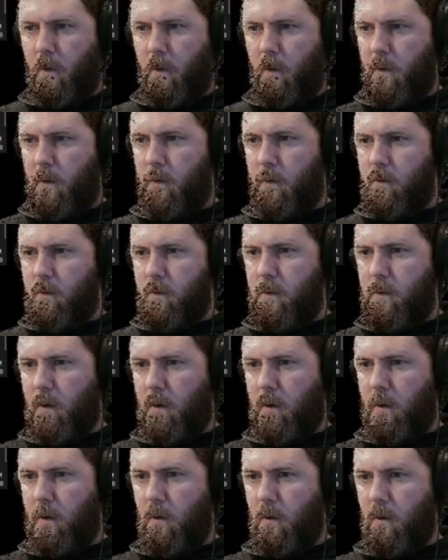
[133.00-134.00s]

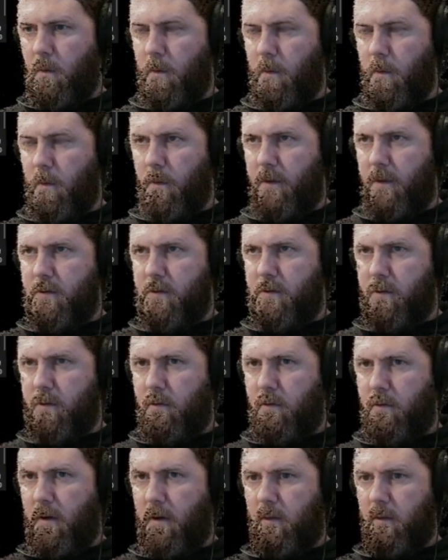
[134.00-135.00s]
So this should
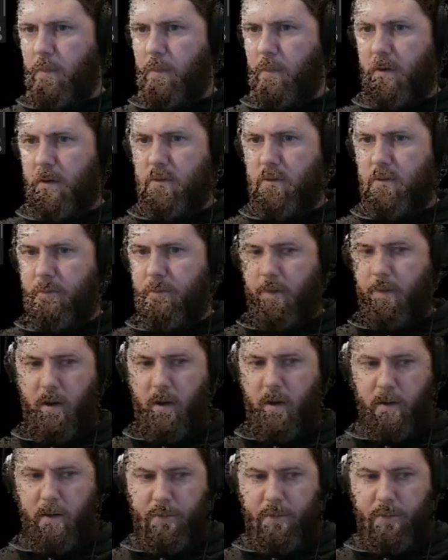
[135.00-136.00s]
create a bunch of
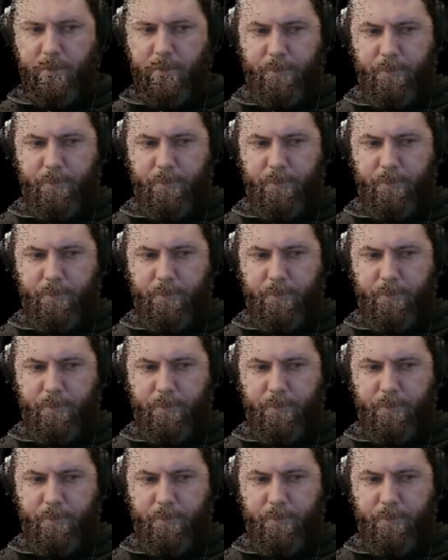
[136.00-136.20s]
files.